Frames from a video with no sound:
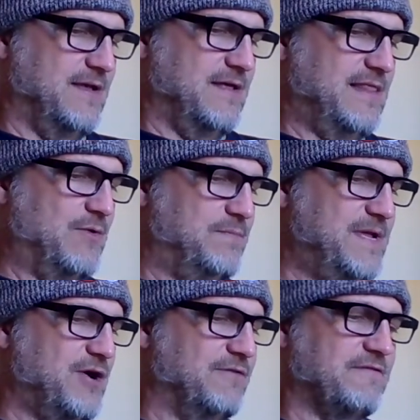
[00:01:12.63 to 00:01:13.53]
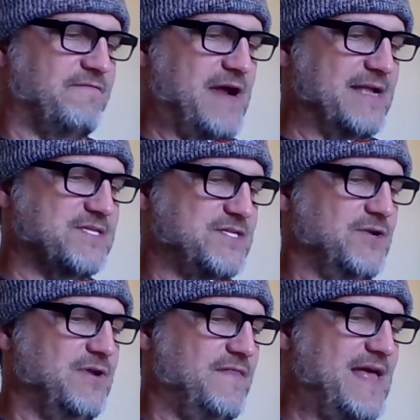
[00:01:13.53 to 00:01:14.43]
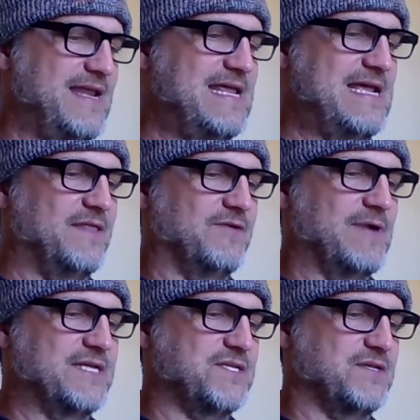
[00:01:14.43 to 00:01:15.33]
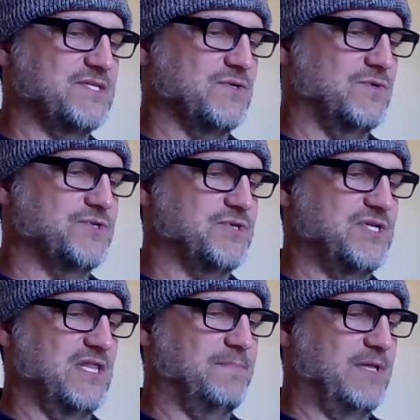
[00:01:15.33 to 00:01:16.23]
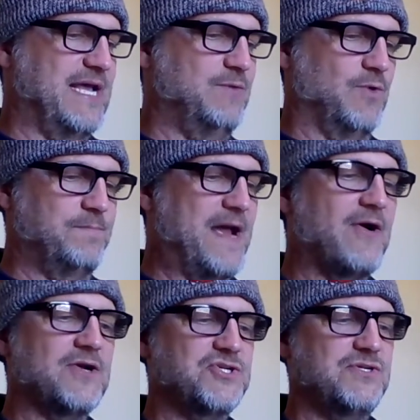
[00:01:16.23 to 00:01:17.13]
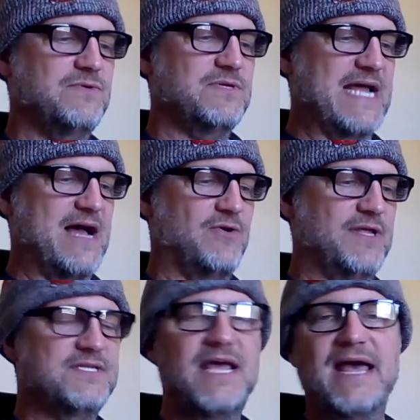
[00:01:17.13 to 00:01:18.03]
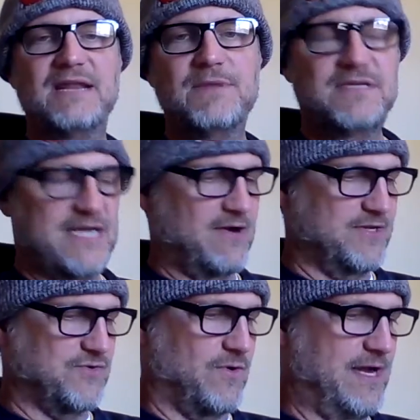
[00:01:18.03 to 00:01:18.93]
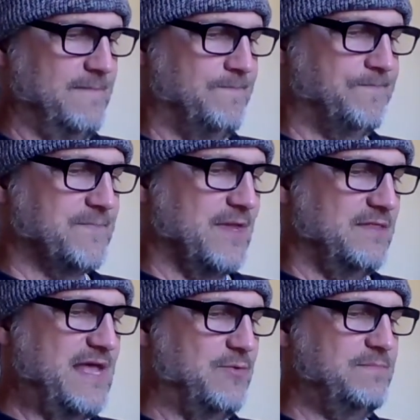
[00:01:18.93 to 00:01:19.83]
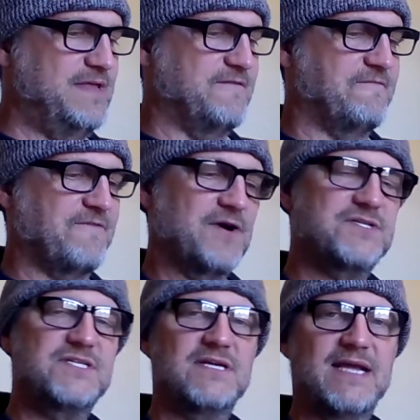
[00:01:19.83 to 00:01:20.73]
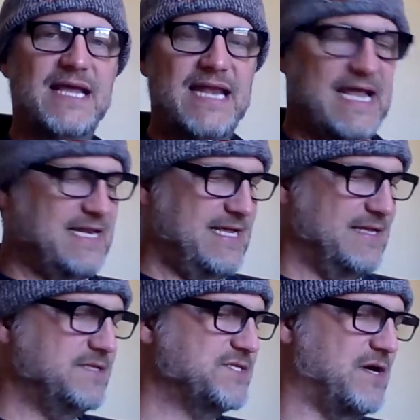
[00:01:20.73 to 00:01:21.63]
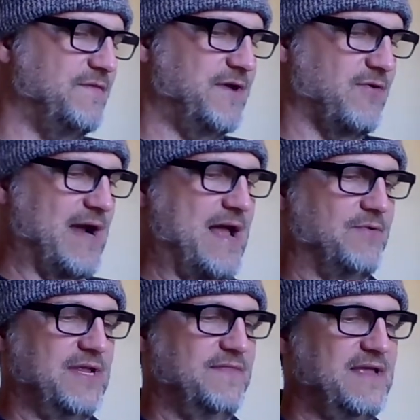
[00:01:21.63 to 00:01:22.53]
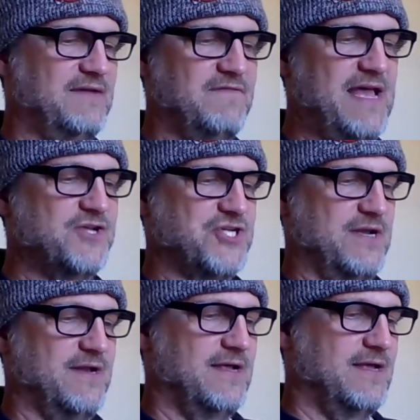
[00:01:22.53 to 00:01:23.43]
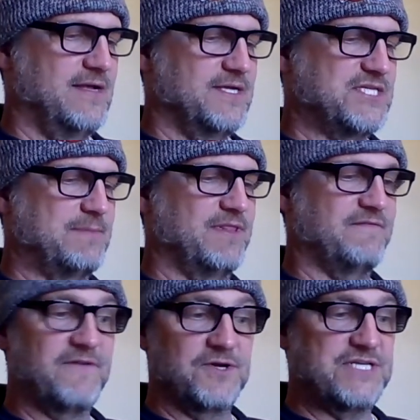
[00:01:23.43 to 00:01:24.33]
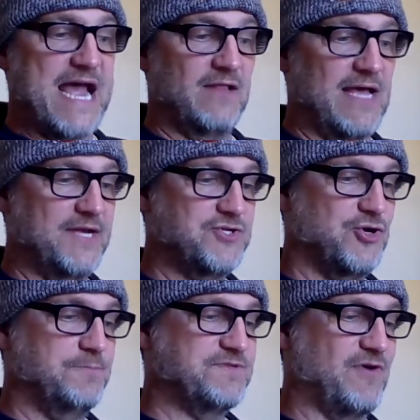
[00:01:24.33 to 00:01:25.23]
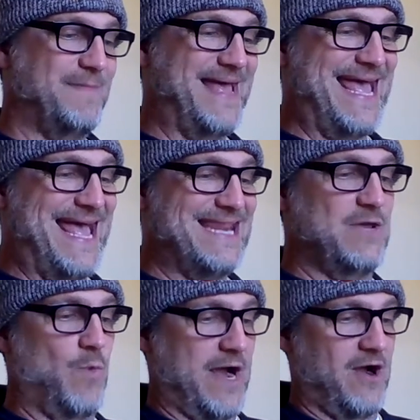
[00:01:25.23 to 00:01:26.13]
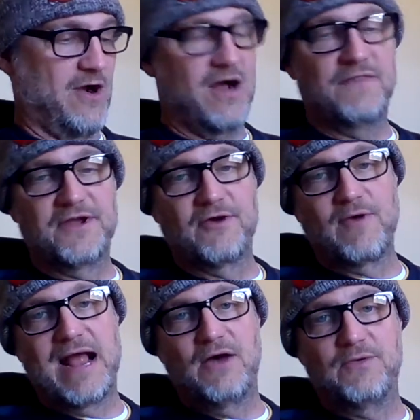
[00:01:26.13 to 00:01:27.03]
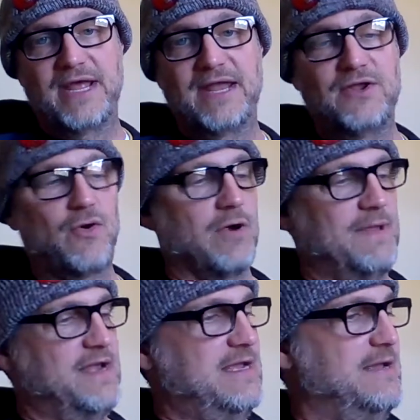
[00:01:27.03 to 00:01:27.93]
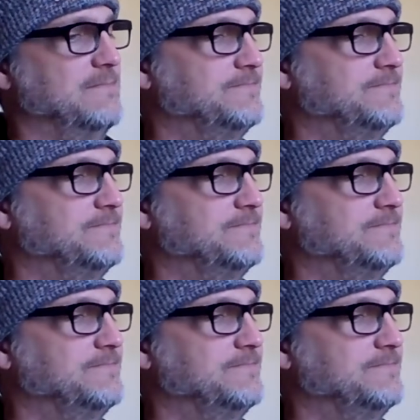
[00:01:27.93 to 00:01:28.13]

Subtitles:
They would be over France soon, and then he and the rest of the soldiers in the plane would parachute down into enemy territory. They would be the first Canadians on the ground in the invasion, some of the first Allied troops from anywhere on the ground at Normandy.